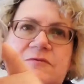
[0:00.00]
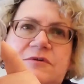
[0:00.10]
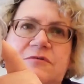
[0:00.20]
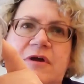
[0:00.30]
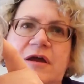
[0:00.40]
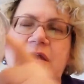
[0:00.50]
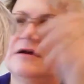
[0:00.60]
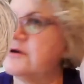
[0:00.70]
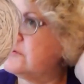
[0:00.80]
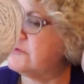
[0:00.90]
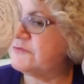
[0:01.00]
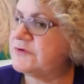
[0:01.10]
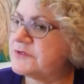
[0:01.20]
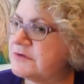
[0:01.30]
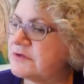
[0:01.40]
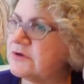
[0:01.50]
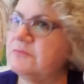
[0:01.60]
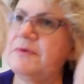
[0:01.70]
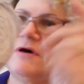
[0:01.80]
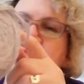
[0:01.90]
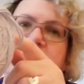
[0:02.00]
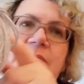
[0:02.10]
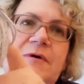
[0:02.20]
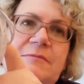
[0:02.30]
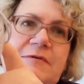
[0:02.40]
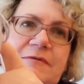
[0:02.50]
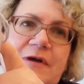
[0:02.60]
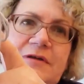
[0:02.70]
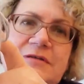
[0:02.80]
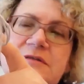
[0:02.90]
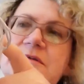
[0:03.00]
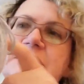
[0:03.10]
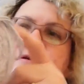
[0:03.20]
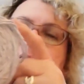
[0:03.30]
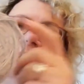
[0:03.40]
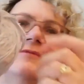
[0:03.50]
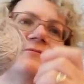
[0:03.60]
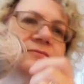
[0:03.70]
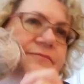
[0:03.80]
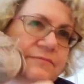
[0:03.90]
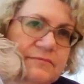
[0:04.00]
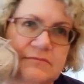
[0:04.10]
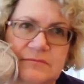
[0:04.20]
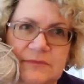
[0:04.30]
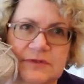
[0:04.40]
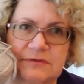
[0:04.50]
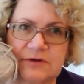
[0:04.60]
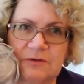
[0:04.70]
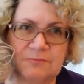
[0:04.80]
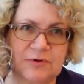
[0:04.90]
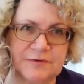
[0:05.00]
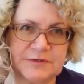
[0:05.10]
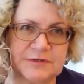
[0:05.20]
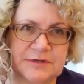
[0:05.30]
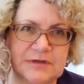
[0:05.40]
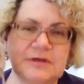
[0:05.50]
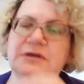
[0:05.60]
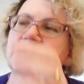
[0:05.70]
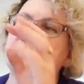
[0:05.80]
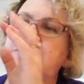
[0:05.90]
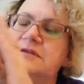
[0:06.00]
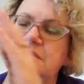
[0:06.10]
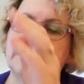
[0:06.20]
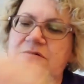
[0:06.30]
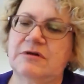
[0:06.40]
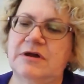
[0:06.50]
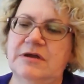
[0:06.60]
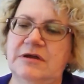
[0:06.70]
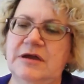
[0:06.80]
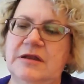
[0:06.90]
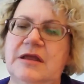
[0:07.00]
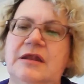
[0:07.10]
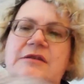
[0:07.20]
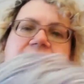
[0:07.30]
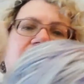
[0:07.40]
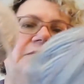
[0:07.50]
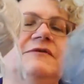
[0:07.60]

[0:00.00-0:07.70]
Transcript: the grey, I'm going to reverse it, I'm going to go pale grey by my face, because I've gone blonder, then the dark grey, and then I'm going to